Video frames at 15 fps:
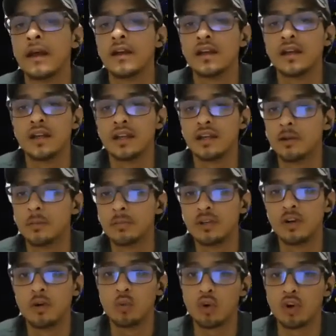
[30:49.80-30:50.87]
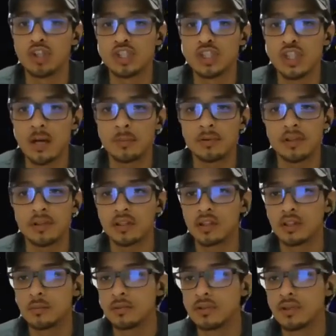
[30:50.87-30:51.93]
It can be a workshop. It
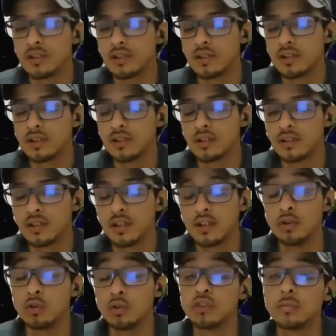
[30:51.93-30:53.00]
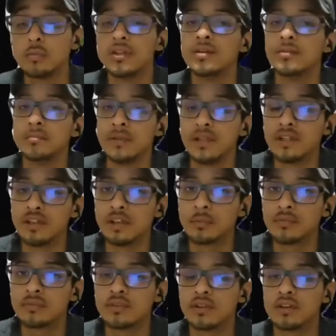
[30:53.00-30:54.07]
could be, it used to be
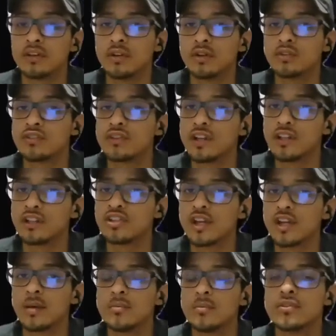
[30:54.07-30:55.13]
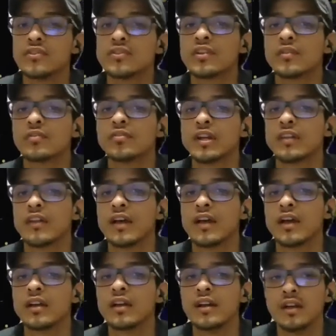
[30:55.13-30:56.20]
meetups and, study jams and stuff like
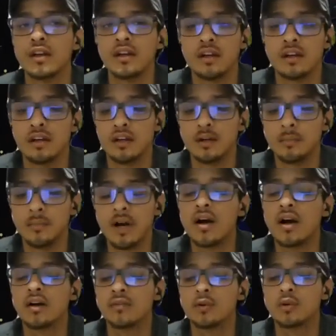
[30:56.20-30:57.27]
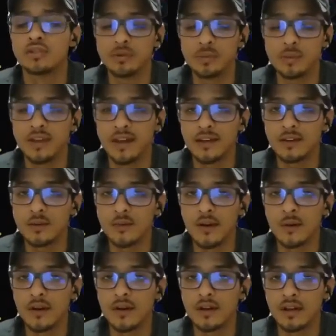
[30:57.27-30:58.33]
that. Unfortunately, we can't do that
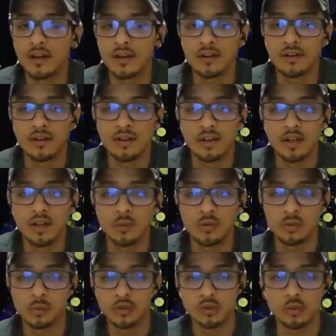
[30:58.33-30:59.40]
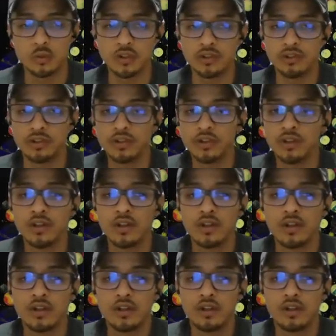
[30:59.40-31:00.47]
right now. I really wish we could.
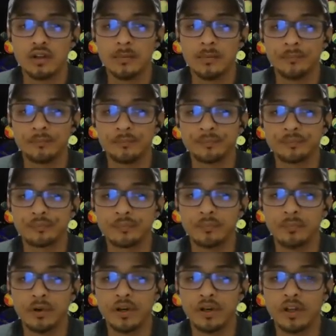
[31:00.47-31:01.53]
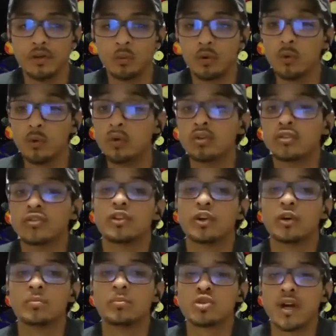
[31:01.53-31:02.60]
But we will
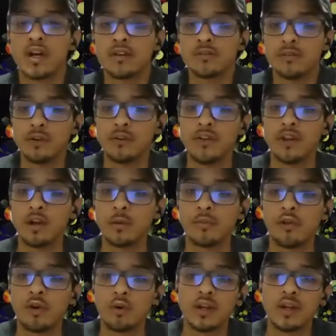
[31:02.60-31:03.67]
still try to fill that up though, like